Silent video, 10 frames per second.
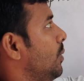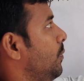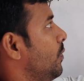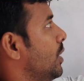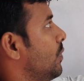
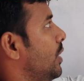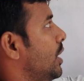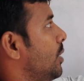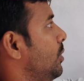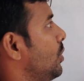of one
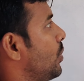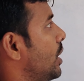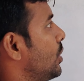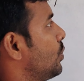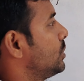variable you
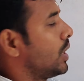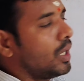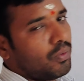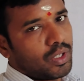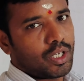can use
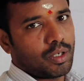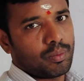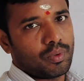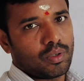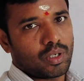any
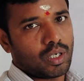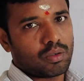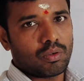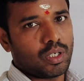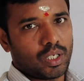variable,
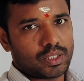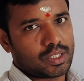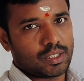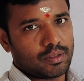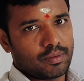not only
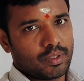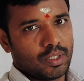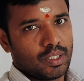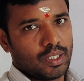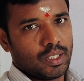x.
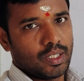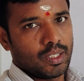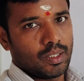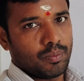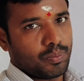
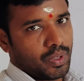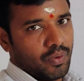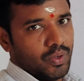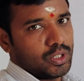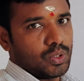
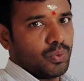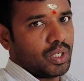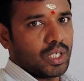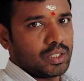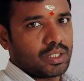Previously
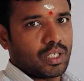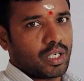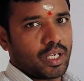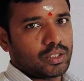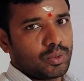we
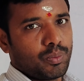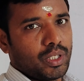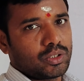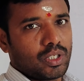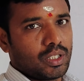consider x,
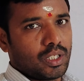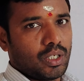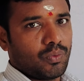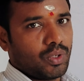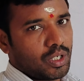based on
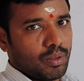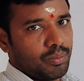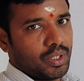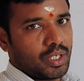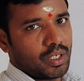that we
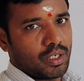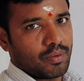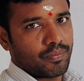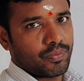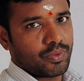computed.
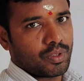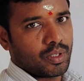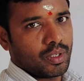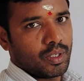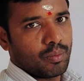
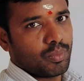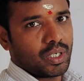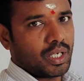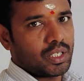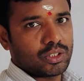
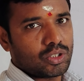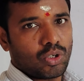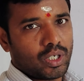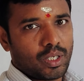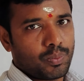But it is
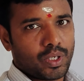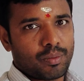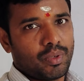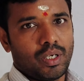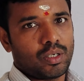not a
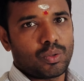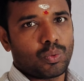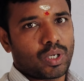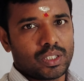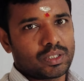permanent
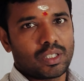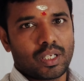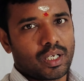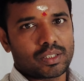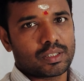to
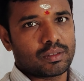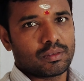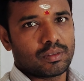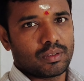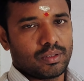consider x.
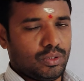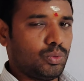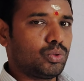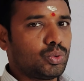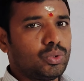
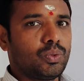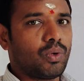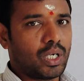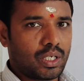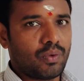You choose
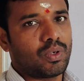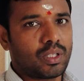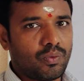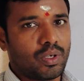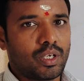whatever
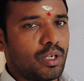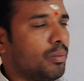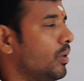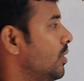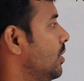the
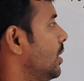variable.